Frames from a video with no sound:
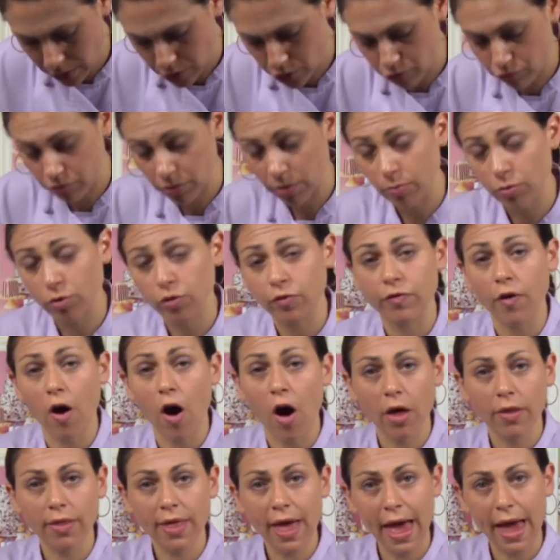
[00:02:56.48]
to remove
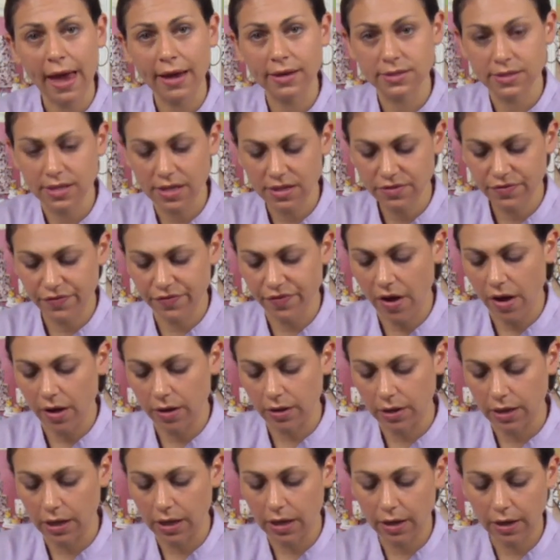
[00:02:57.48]
all the excess
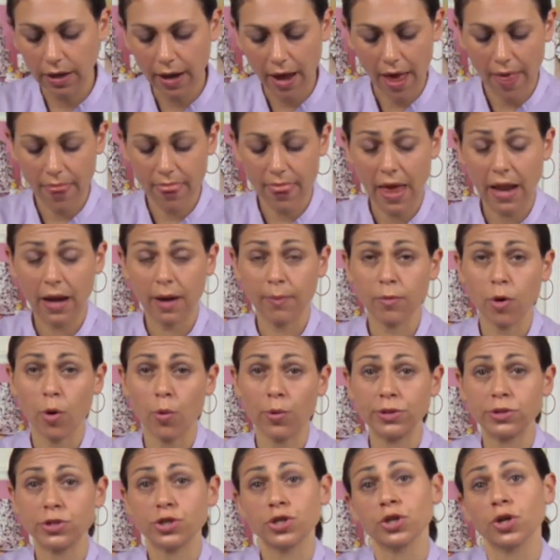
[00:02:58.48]
fondant, and then I'm
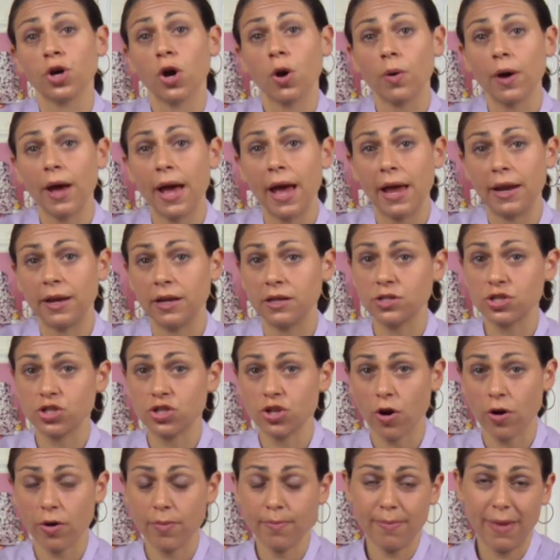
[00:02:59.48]
going to go ahead and
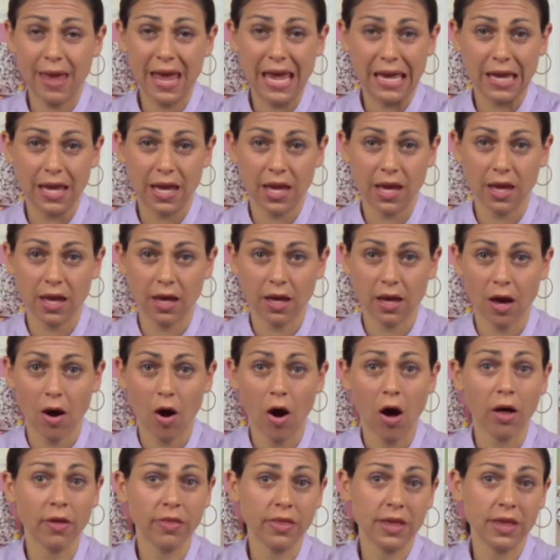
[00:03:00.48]
start making all